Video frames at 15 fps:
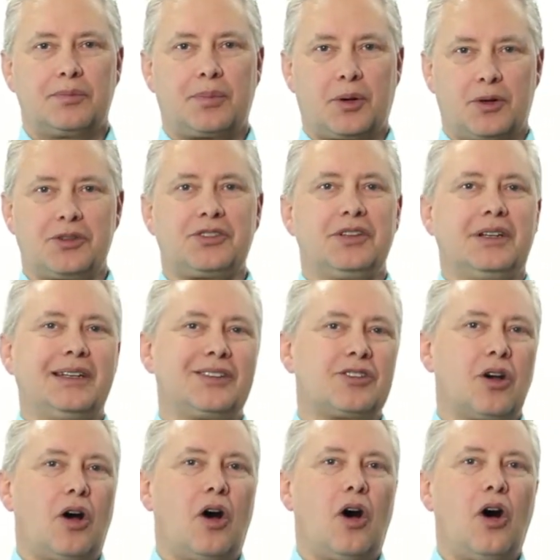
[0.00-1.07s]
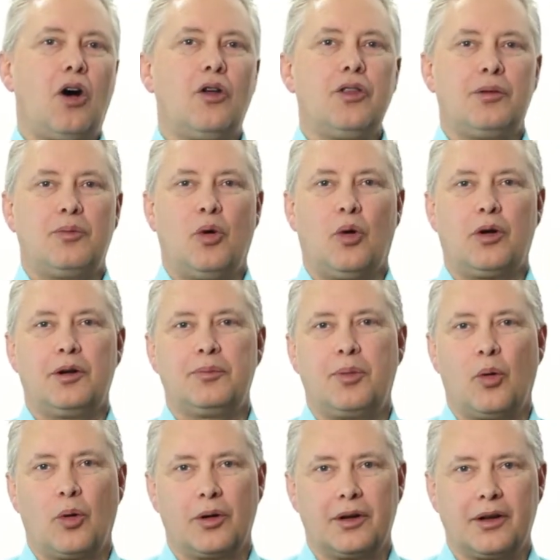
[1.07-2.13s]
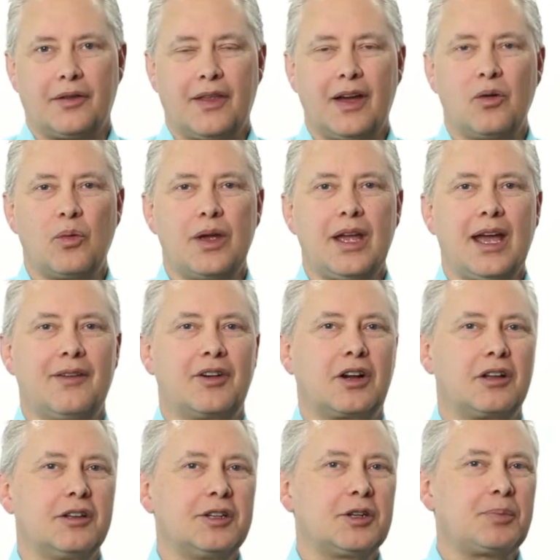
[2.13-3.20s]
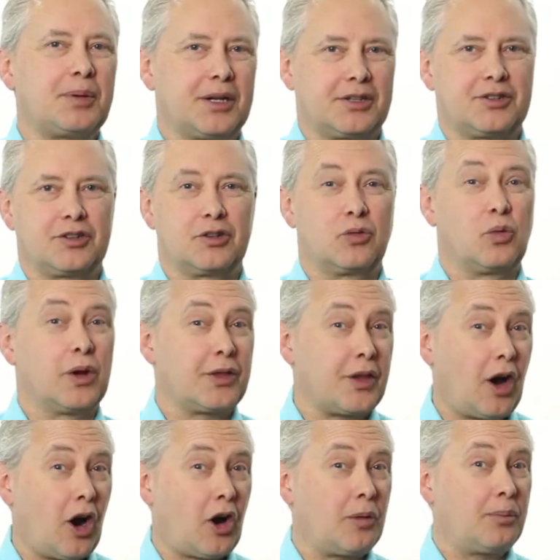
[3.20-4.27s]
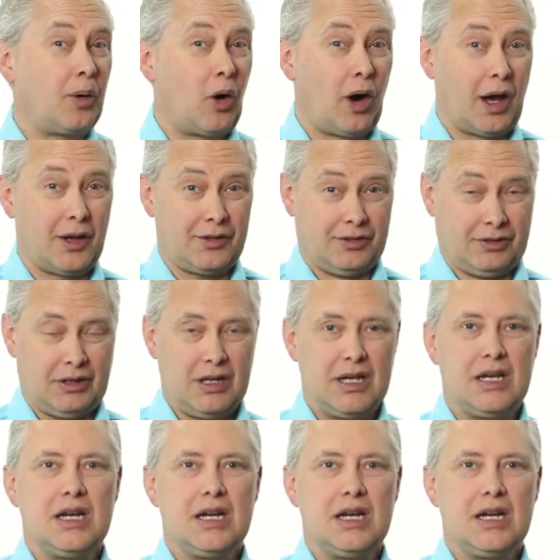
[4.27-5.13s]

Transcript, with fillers: person, it's all the more important that we have a clear picture with our boss